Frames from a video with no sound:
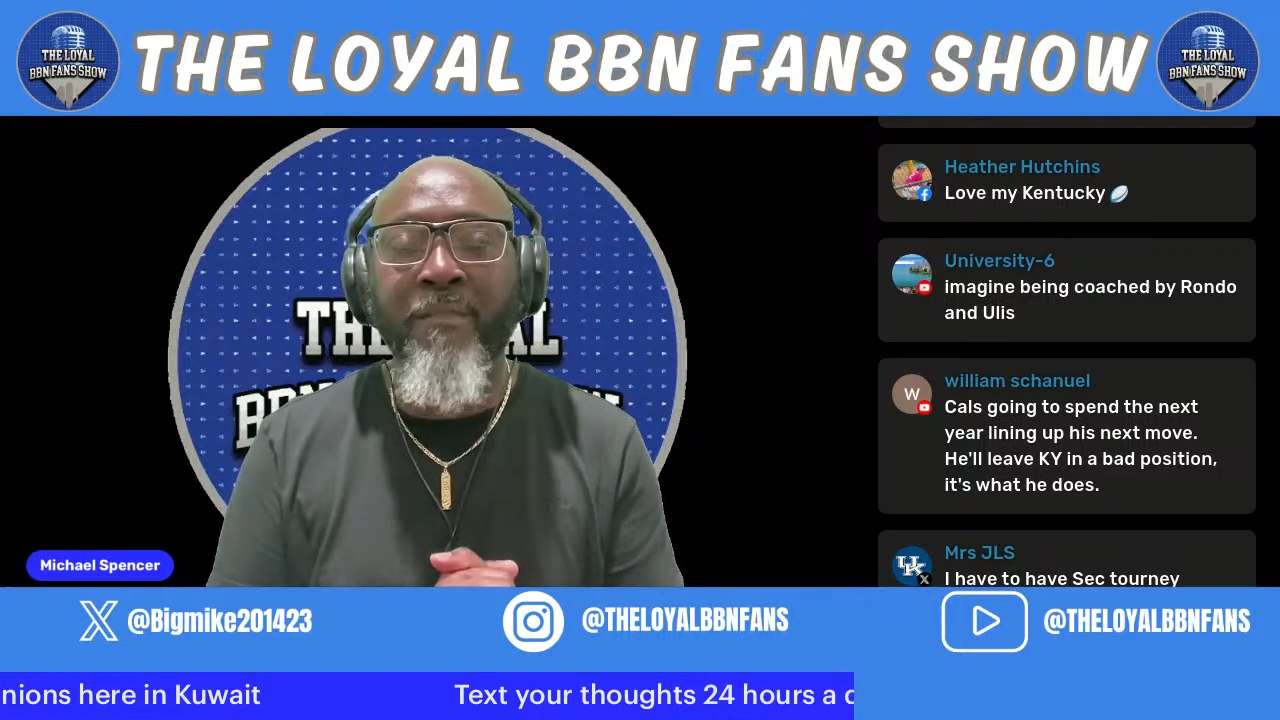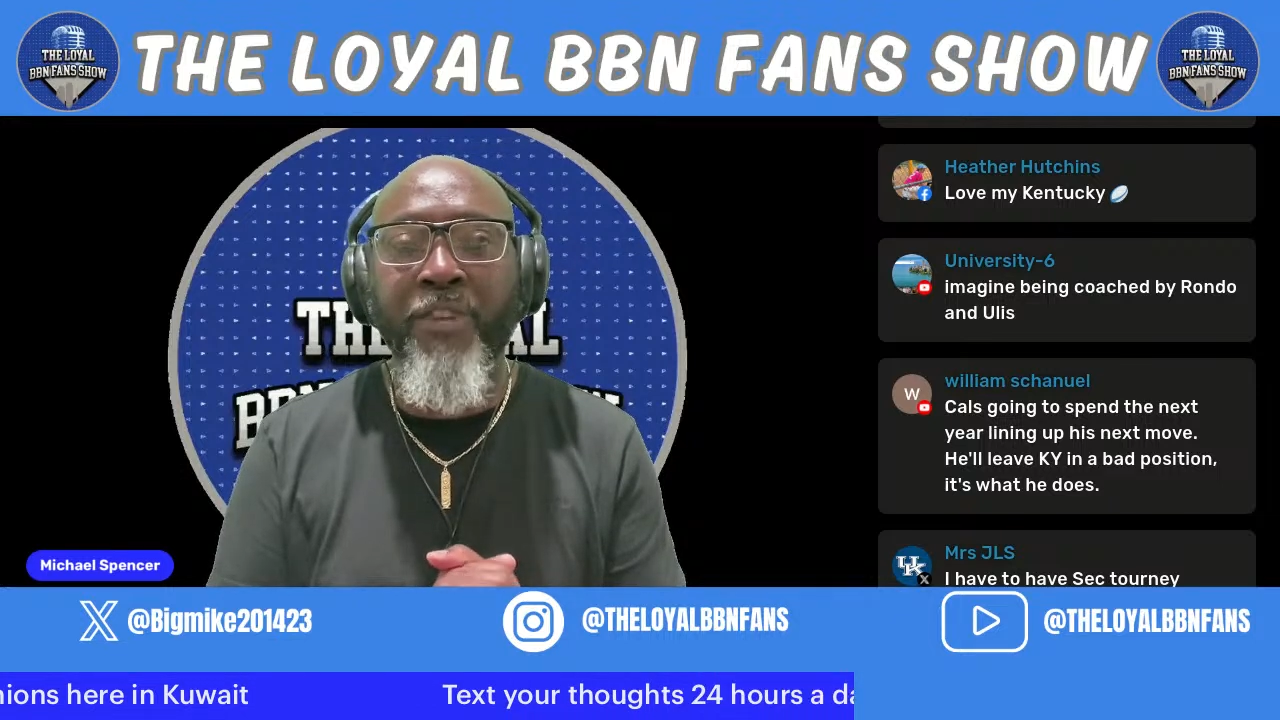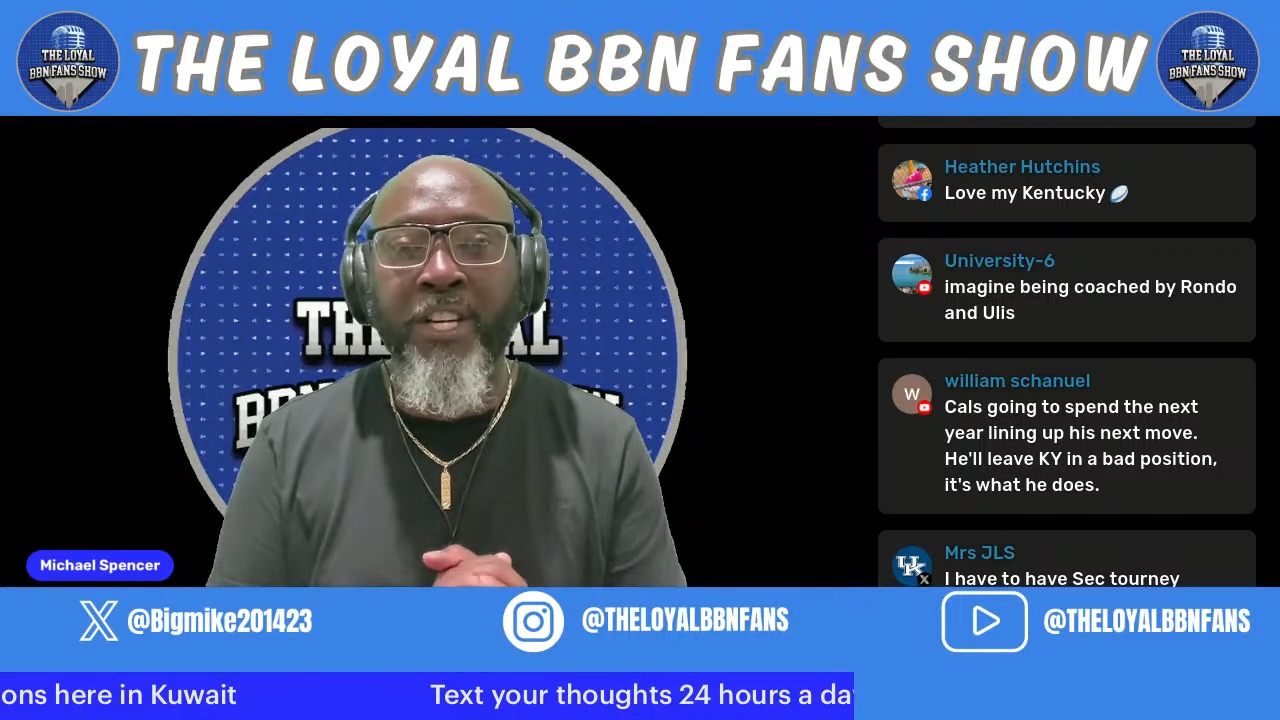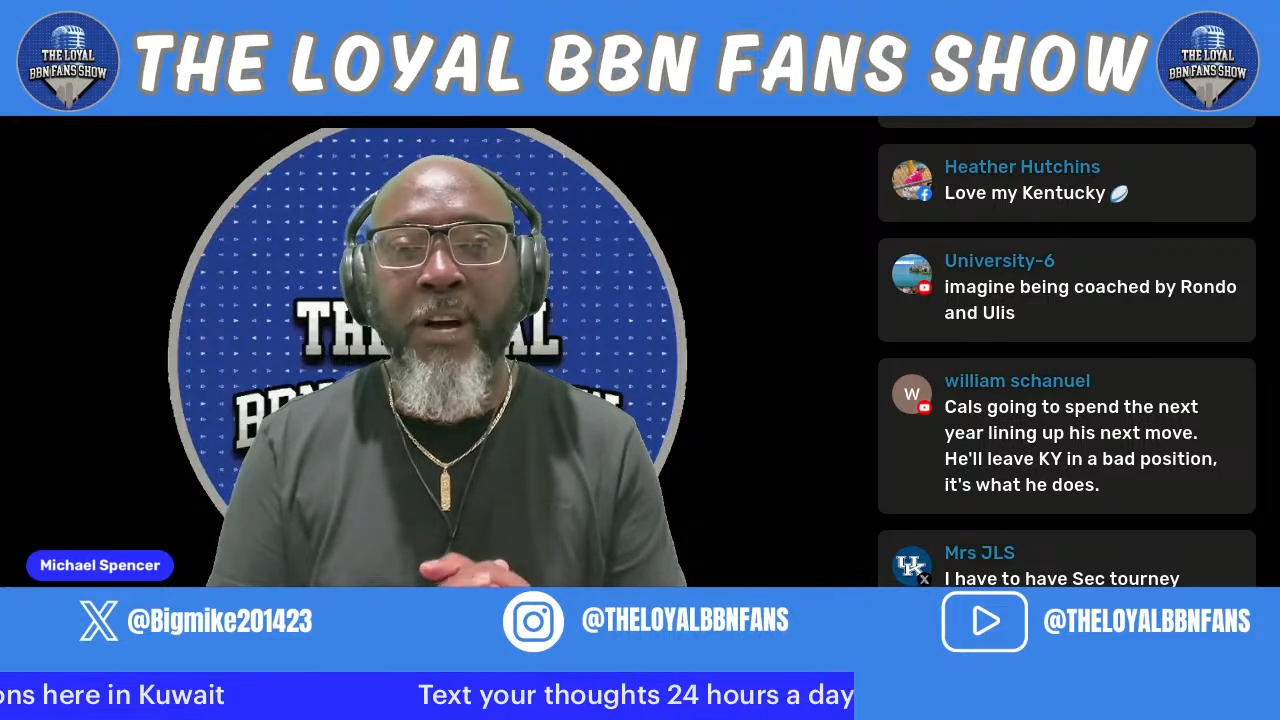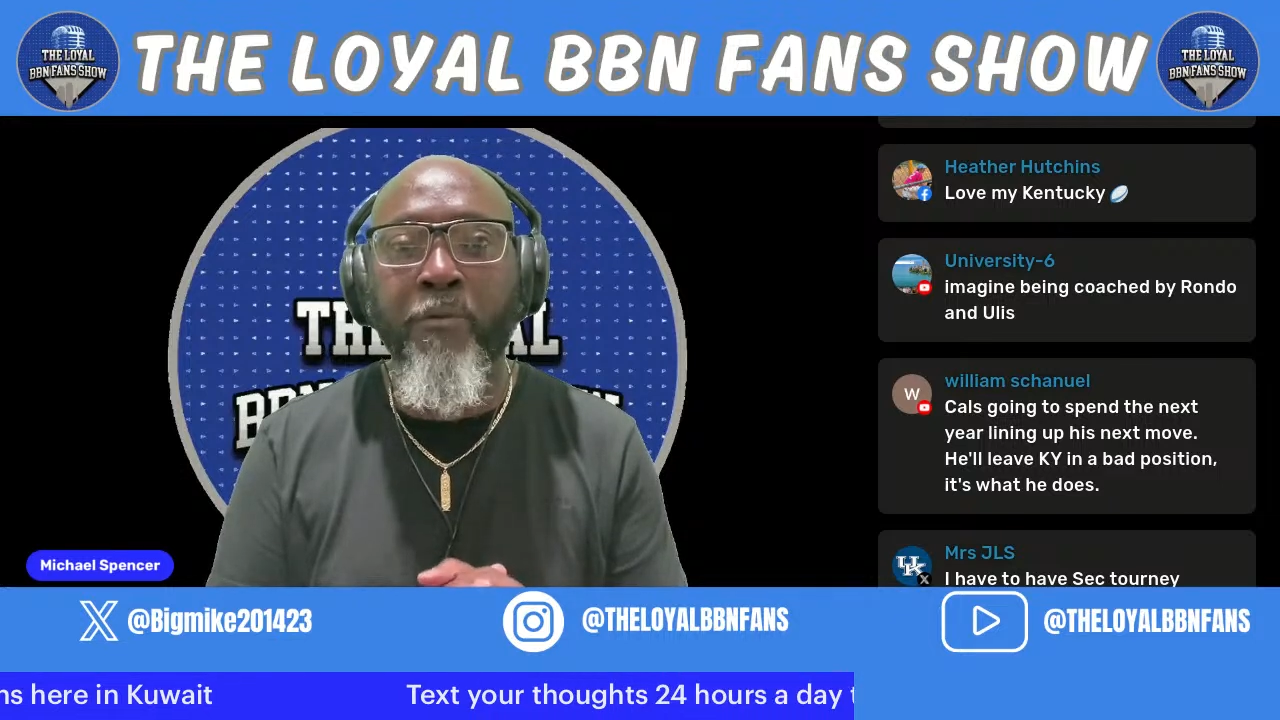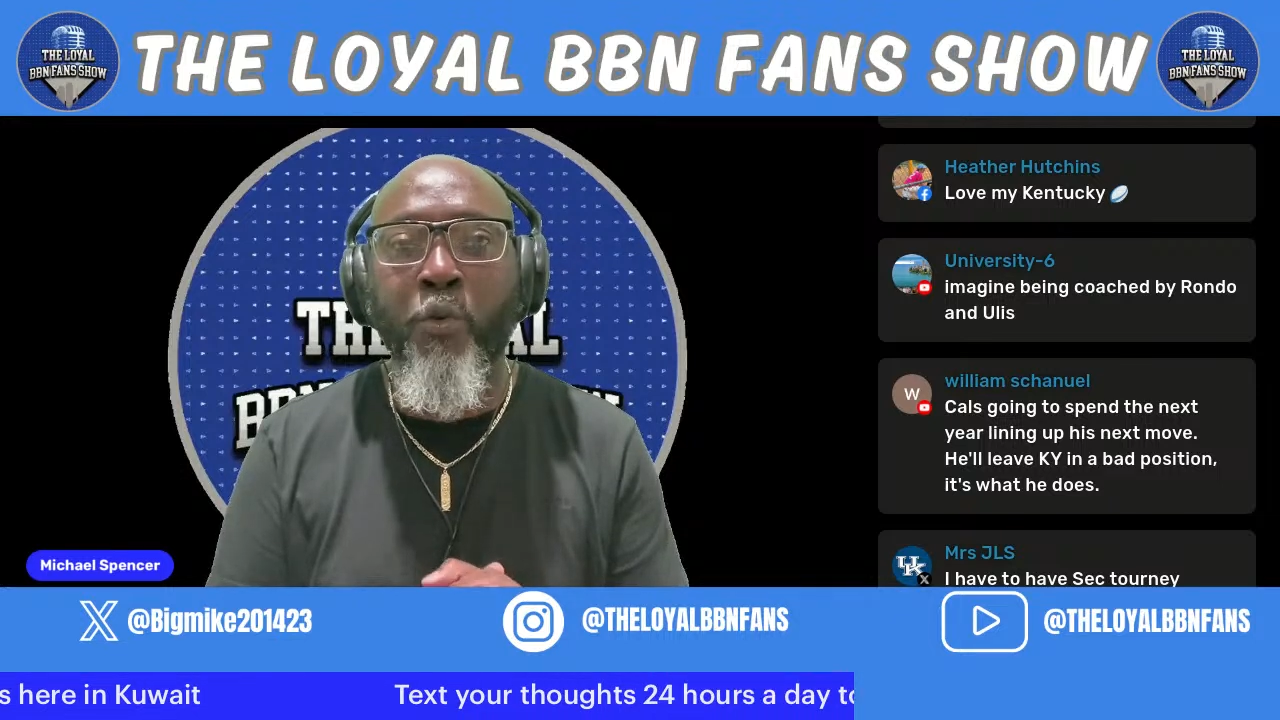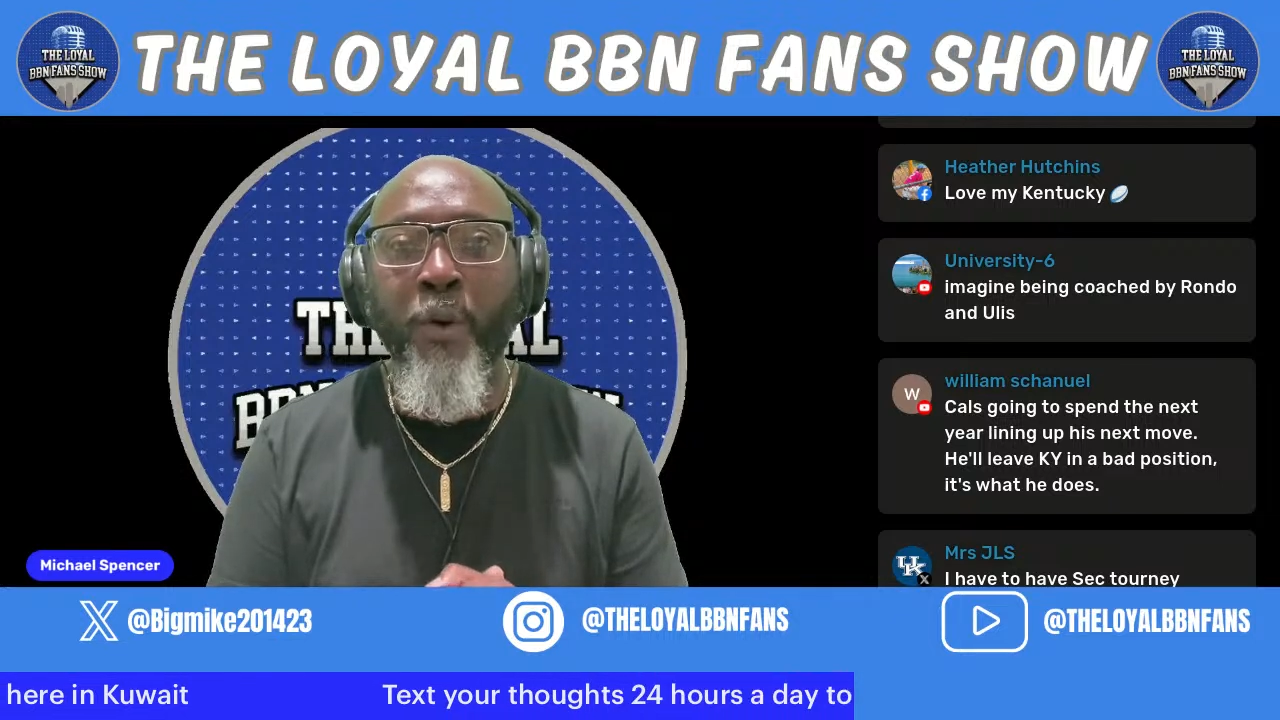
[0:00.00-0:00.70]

to come for